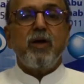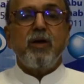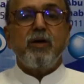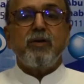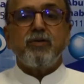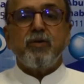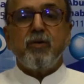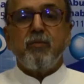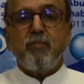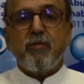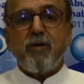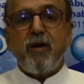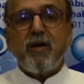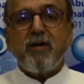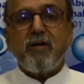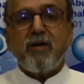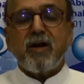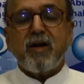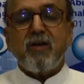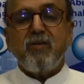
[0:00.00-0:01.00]
So
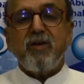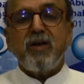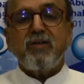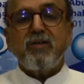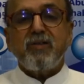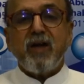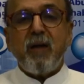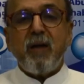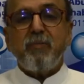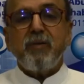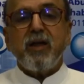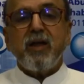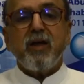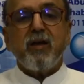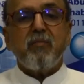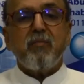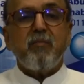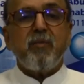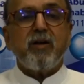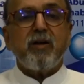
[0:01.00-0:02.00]
broad recovery is
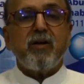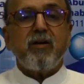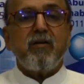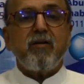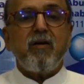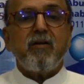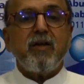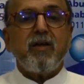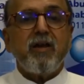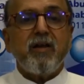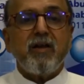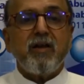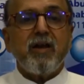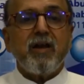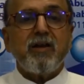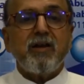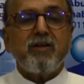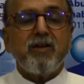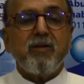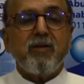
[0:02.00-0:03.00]
happening, but not in
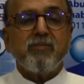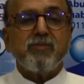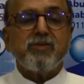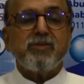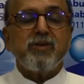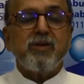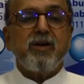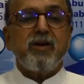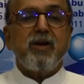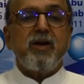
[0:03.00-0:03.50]
real terms.